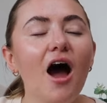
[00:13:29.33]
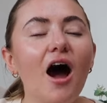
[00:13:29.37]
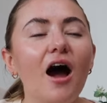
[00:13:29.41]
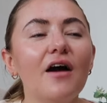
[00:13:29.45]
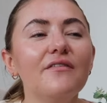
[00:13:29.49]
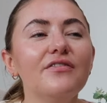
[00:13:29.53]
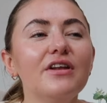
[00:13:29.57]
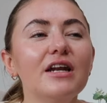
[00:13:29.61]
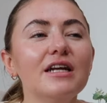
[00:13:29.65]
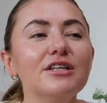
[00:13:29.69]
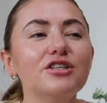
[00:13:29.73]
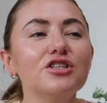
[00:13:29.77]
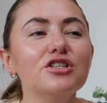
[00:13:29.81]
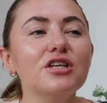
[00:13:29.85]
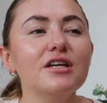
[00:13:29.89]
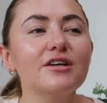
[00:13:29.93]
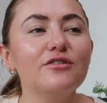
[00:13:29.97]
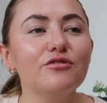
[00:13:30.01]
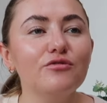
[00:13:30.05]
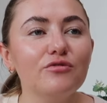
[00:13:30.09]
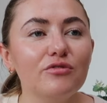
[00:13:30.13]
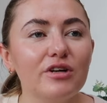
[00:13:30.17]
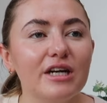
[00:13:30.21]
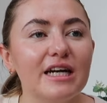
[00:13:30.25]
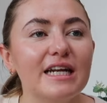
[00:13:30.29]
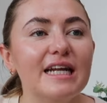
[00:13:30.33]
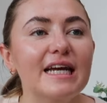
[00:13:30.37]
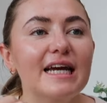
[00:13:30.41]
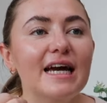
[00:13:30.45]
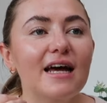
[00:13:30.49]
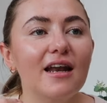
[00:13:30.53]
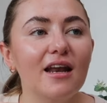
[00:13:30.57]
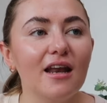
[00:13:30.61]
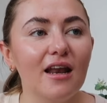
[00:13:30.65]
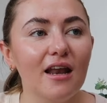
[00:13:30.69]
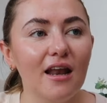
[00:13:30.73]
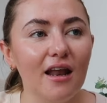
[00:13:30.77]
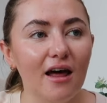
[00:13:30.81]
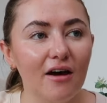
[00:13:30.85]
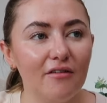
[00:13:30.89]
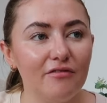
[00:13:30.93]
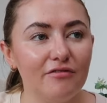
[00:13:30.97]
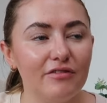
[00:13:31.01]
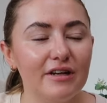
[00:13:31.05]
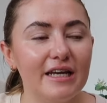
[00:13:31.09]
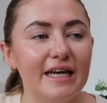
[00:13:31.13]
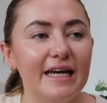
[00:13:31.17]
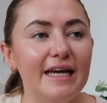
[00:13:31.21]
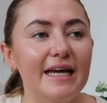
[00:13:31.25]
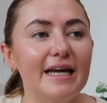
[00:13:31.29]
I feel like just like really
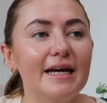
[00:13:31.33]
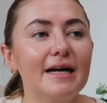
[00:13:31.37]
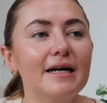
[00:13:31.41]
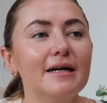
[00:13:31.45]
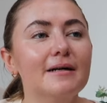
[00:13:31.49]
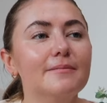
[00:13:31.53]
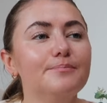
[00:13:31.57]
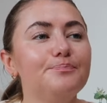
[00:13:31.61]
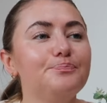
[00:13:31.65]
lovely